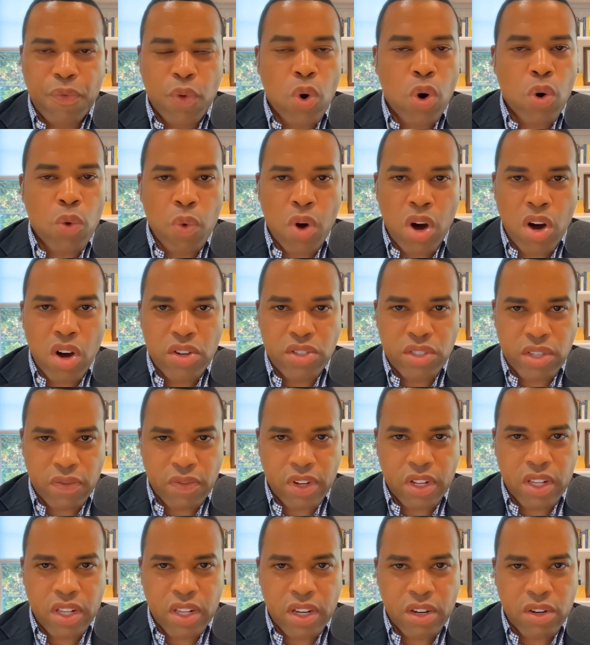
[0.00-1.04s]
4 walls
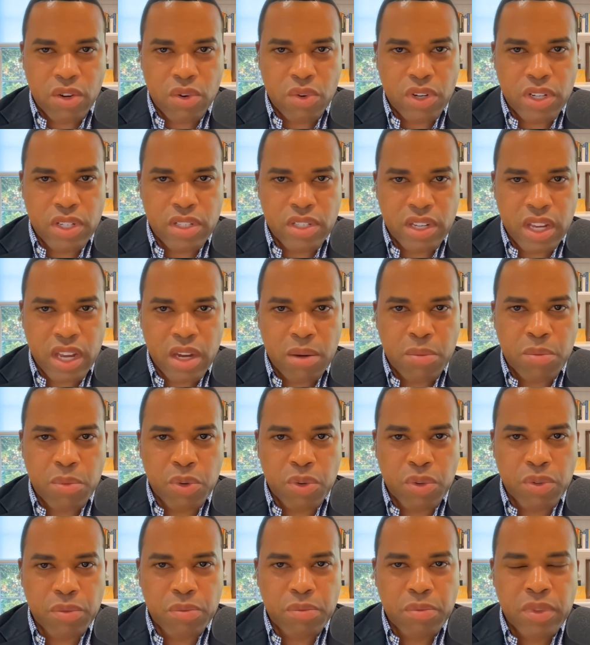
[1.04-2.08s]
of a clinical
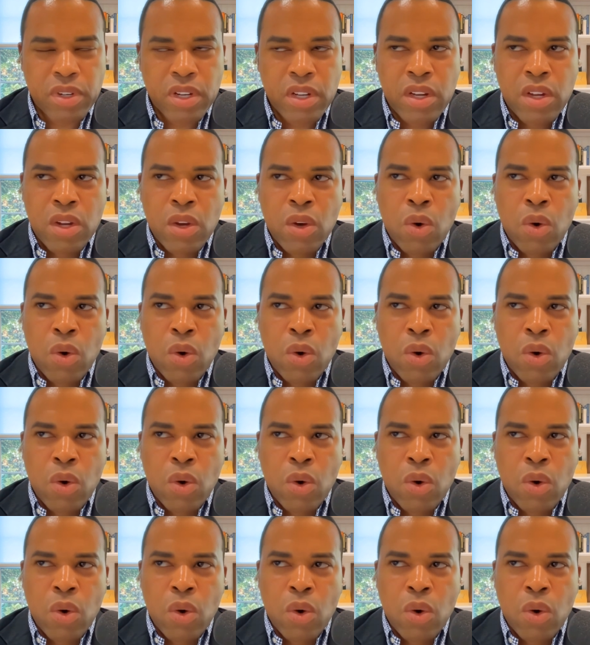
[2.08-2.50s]
exam room?